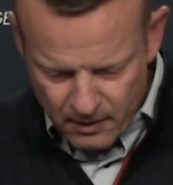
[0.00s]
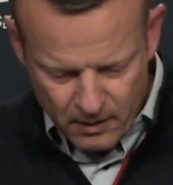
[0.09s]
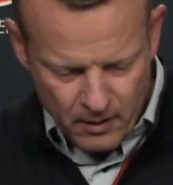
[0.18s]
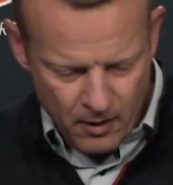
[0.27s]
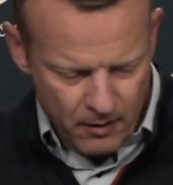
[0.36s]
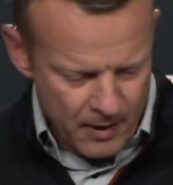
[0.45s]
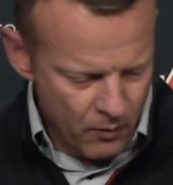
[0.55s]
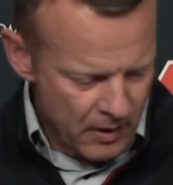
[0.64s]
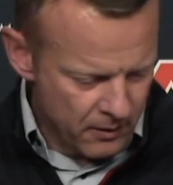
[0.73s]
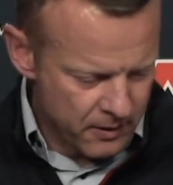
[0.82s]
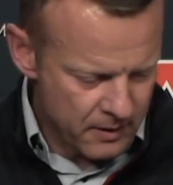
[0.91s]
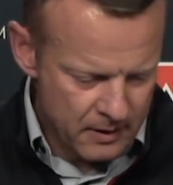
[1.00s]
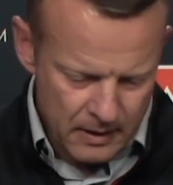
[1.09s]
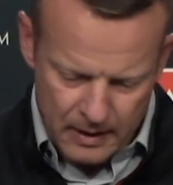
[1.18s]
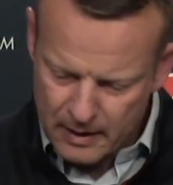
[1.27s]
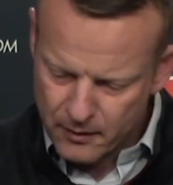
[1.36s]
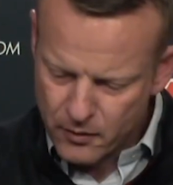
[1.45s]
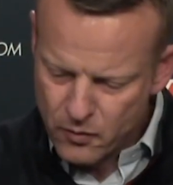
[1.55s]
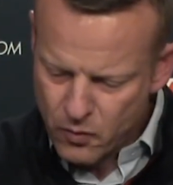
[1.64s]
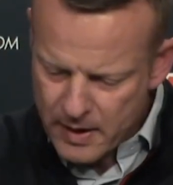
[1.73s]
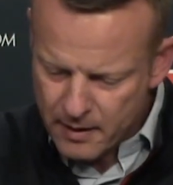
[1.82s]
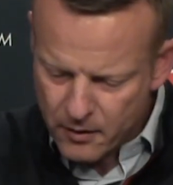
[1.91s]
All right, well, new
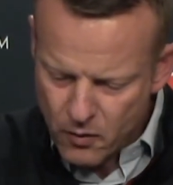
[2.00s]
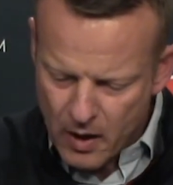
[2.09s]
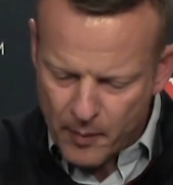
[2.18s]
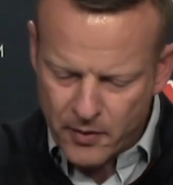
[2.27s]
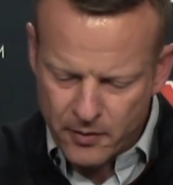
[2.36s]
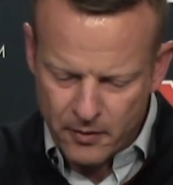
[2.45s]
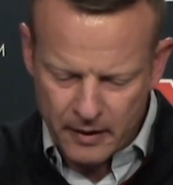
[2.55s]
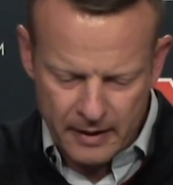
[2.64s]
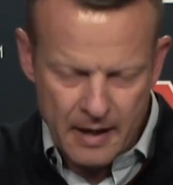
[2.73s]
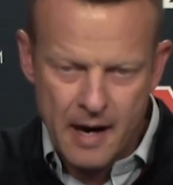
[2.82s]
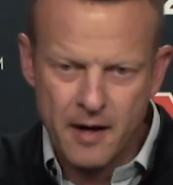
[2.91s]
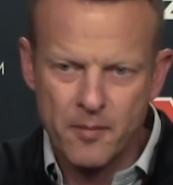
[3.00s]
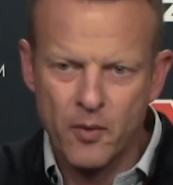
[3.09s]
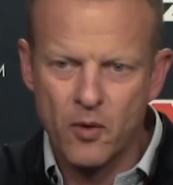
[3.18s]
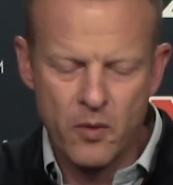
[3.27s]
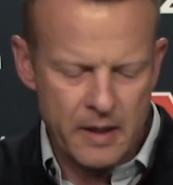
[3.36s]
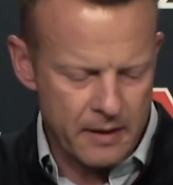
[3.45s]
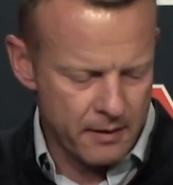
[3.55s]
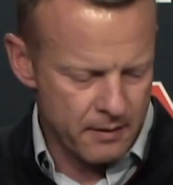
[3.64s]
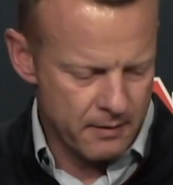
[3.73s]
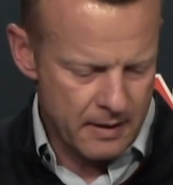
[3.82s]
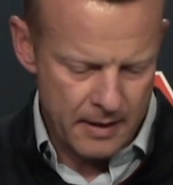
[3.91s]
week, new opportunity, Iron Bowl week,
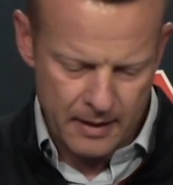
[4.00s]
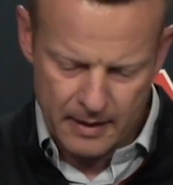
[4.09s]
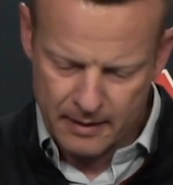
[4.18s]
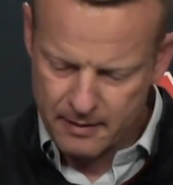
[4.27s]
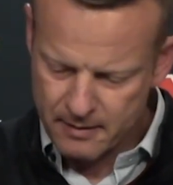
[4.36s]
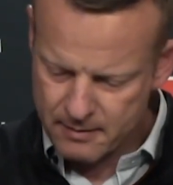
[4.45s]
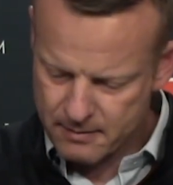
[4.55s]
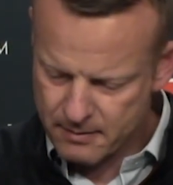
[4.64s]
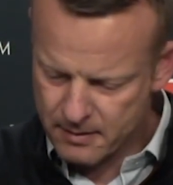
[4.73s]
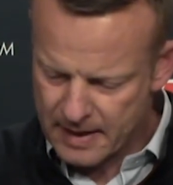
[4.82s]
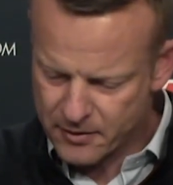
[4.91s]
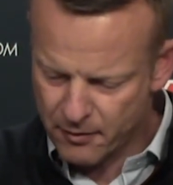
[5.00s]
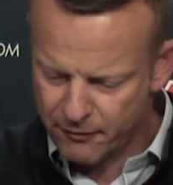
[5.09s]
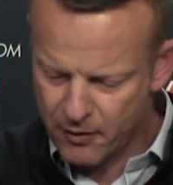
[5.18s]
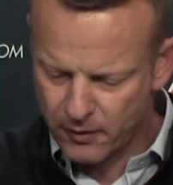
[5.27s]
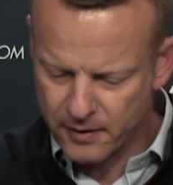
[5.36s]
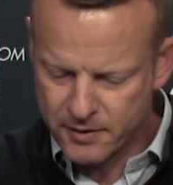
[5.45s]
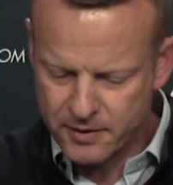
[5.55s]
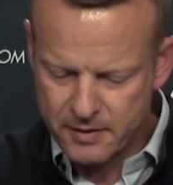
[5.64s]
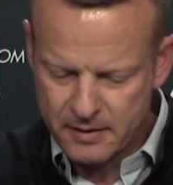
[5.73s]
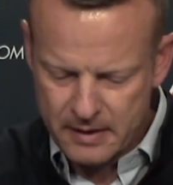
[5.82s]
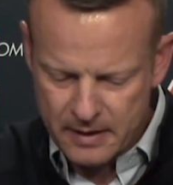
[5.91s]
and that's our focus
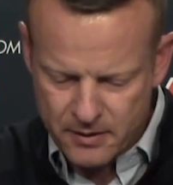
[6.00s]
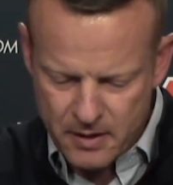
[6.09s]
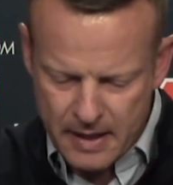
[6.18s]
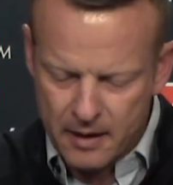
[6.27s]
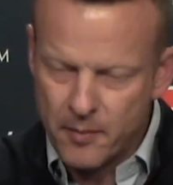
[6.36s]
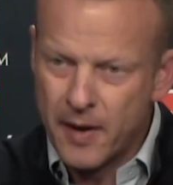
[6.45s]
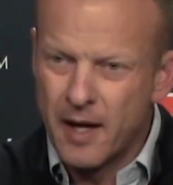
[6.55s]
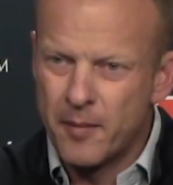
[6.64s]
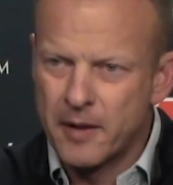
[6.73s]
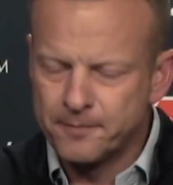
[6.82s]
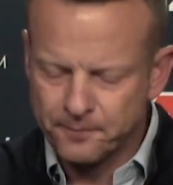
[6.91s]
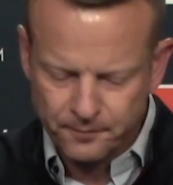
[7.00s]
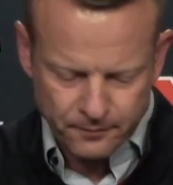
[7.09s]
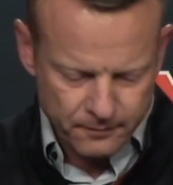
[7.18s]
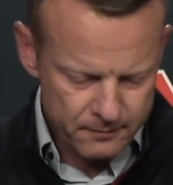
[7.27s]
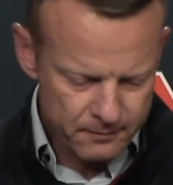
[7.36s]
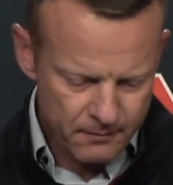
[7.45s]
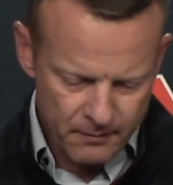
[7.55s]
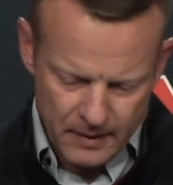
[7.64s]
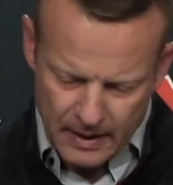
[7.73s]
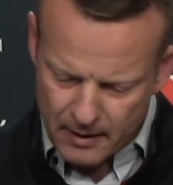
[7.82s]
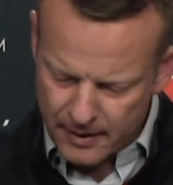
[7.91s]
is on Alabama,
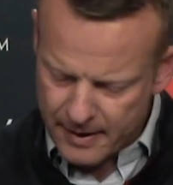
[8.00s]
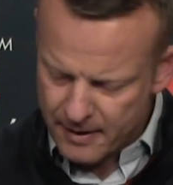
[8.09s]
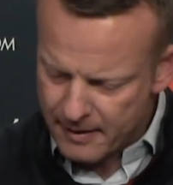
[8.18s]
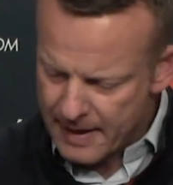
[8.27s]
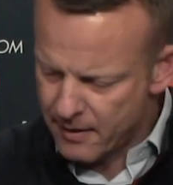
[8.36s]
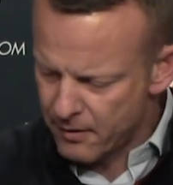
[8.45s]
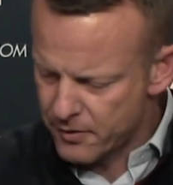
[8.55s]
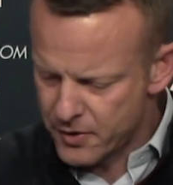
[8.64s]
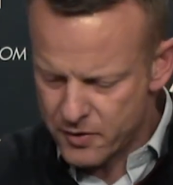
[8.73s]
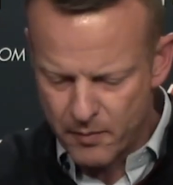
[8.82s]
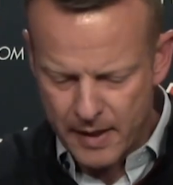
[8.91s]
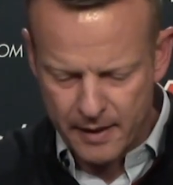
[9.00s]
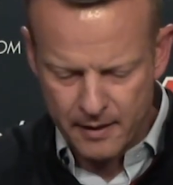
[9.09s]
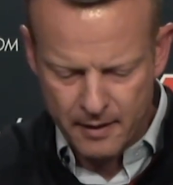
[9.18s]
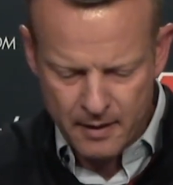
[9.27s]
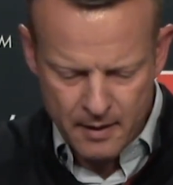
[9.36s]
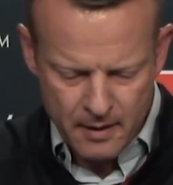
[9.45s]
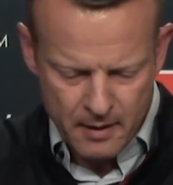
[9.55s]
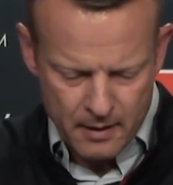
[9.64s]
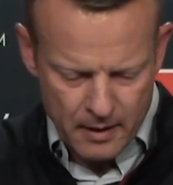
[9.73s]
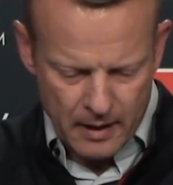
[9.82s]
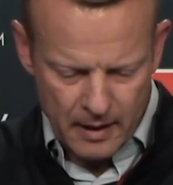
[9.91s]
and I'll get into that here in just a minute.
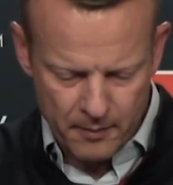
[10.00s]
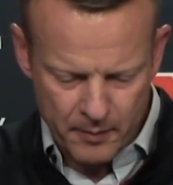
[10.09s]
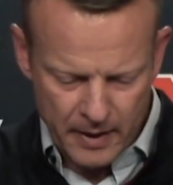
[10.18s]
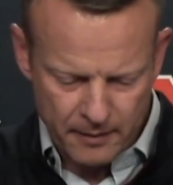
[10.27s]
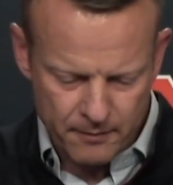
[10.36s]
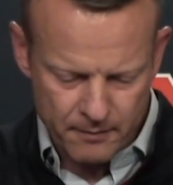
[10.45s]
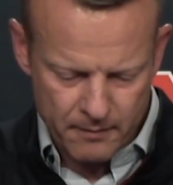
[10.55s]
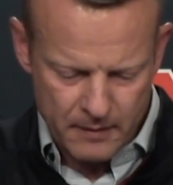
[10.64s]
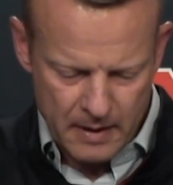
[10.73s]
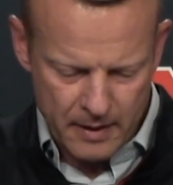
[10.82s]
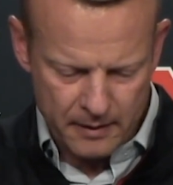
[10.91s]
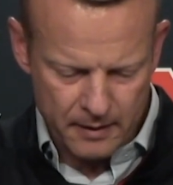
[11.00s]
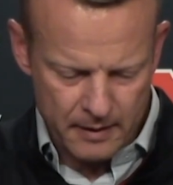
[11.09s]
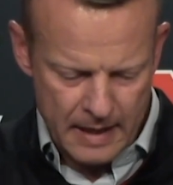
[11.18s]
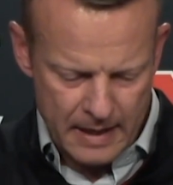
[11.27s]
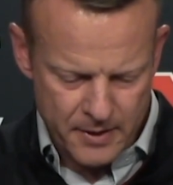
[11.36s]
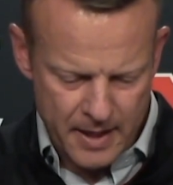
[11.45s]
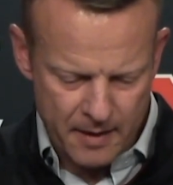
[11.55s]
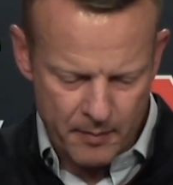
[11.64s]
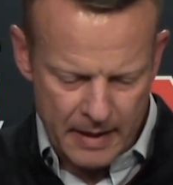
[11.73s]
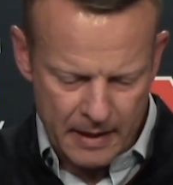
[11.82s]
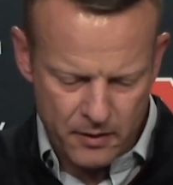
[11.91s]
But I thought the guys came
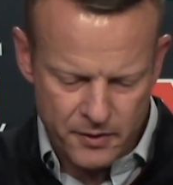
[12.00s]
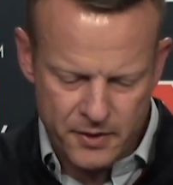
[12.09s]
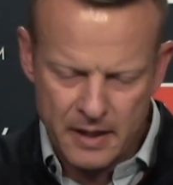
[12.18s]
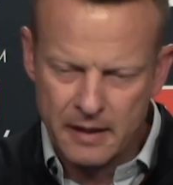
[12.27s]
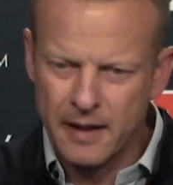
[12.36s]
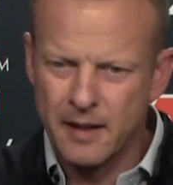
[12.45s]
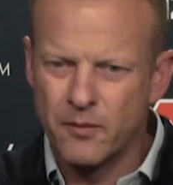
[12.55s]
back on Sunday.